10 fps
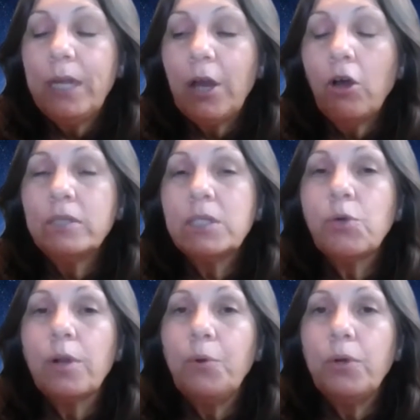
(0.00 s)
We
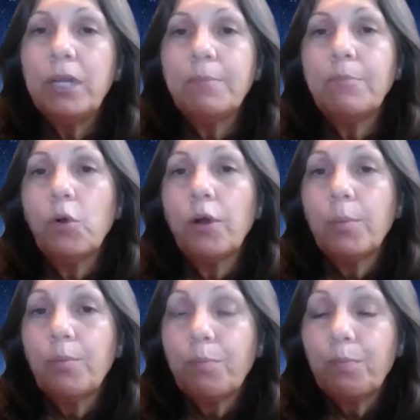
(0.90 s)
also are putting
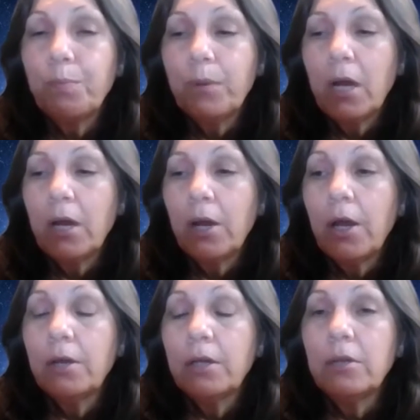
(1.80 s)
more,
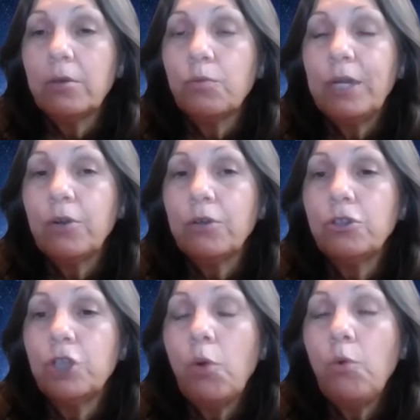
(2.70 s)
uh, we're
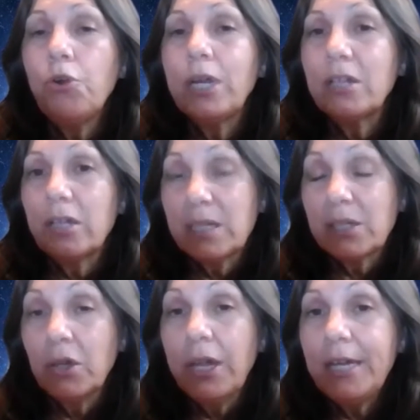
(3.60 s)
lowering the
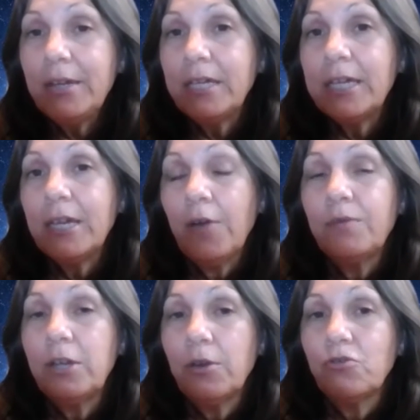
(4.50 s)
salinity
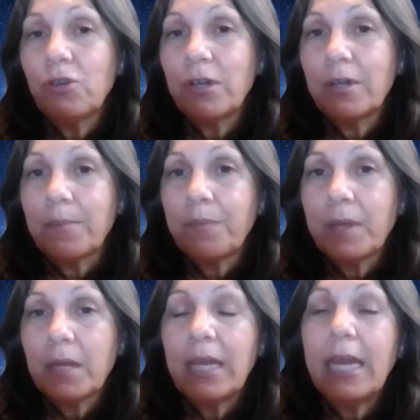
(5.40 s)
of the ocean.
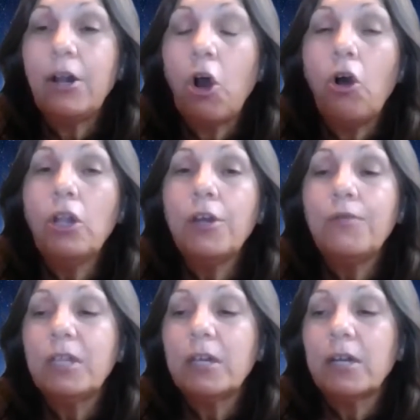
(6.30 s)
And all
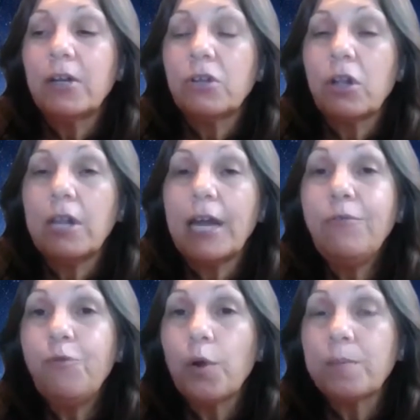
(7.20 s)
of the, the
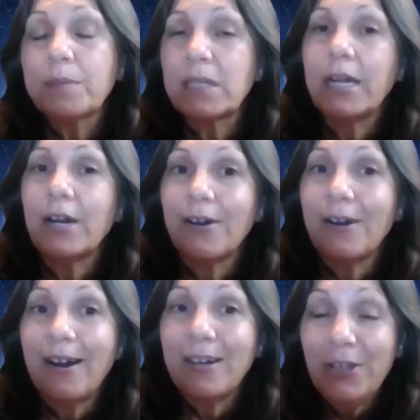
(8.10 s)
life forms
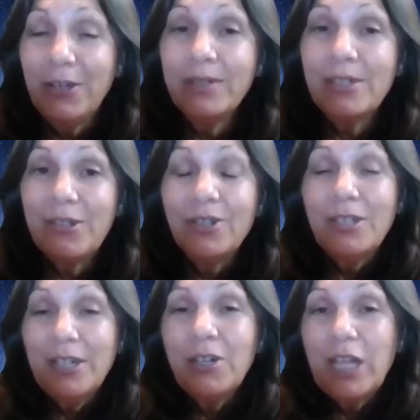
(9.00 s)
there are used
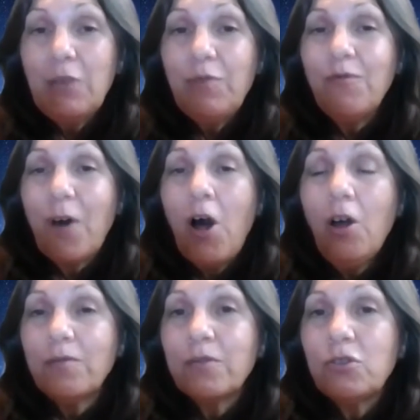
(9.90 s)
to, you know, they've
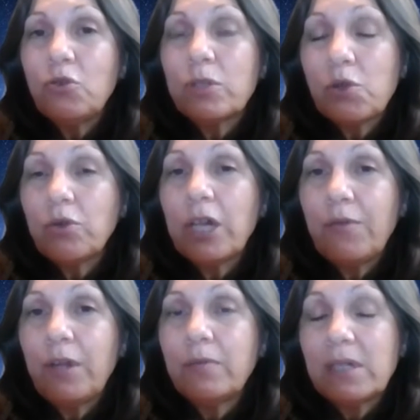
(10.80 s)
evolved to a certain
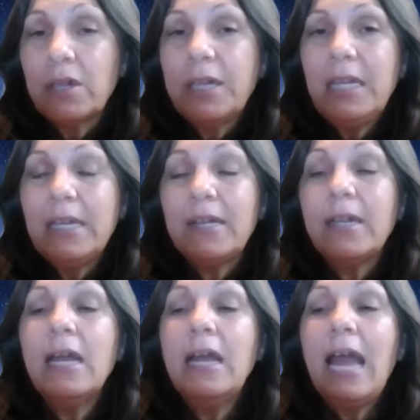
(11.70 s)
level of
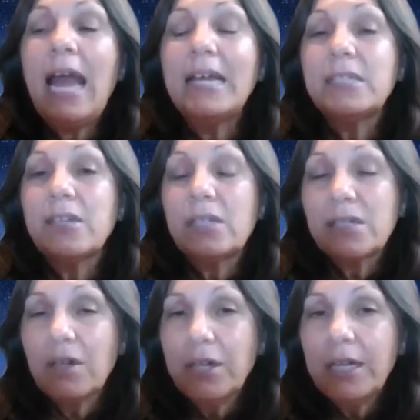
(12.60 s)
salinity. As the
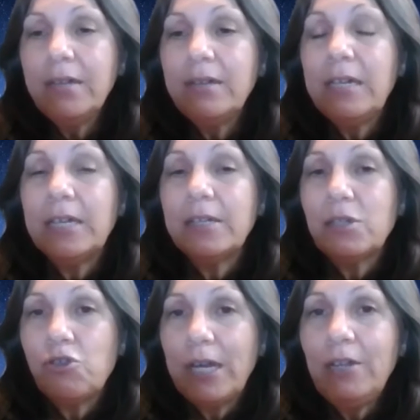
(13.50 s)
salinity
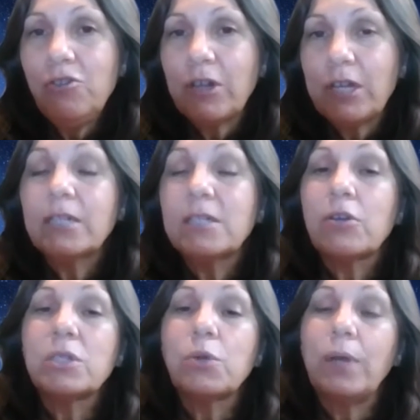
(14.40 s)
is changing, it's
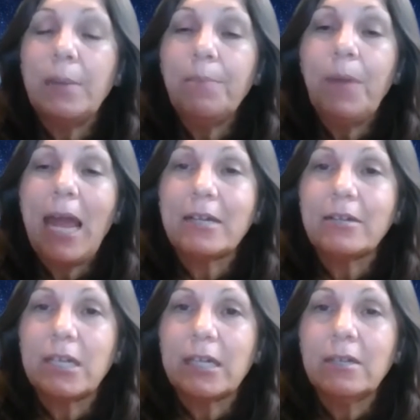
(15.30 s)
also
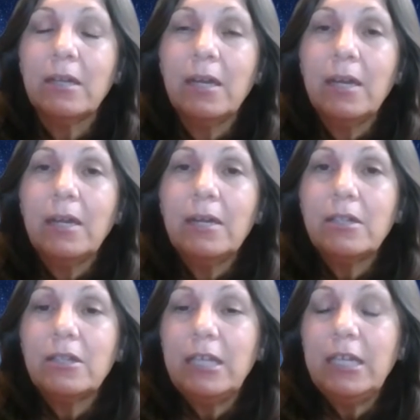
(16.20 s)
impacting
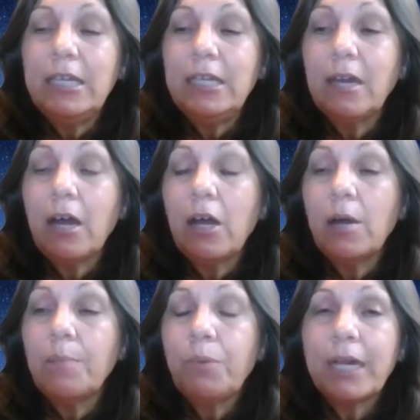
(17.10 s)
the
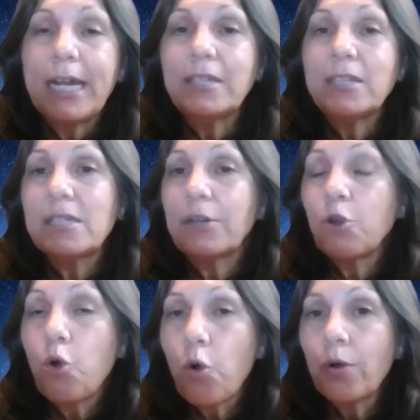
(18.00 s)
uh, plants
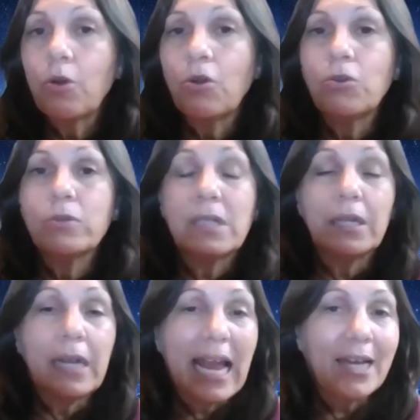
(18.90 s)
and
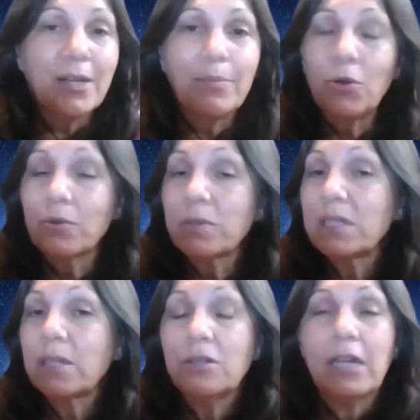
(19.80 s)
corals and
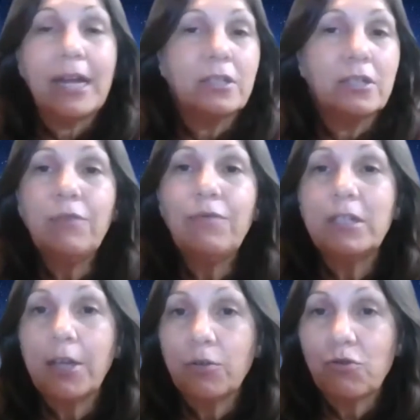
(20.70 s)
animals that live
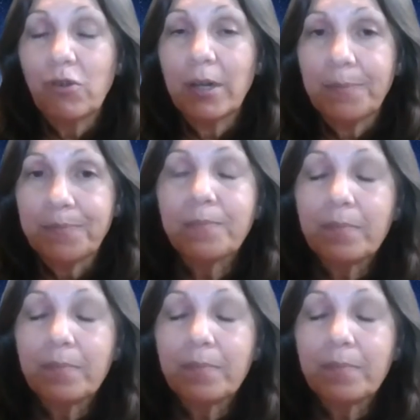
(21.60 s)
in the ocean